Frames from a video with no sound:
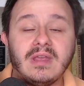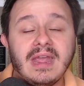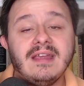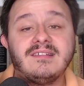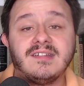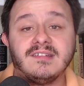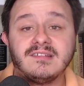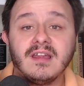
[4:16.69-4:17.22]

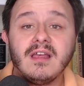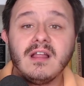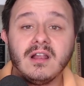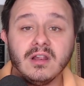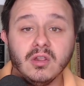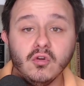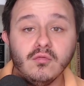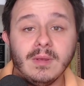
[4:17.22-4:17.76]
cases
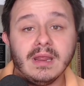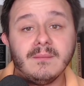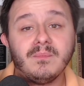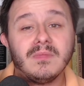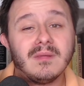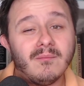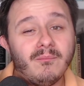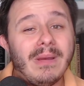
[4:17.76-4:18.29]
looming.
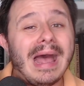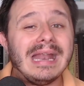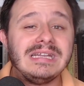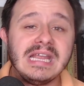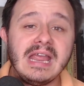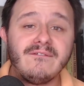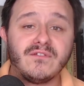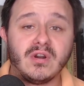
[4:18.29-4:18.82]
Bad
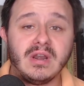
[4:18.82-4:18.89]
day for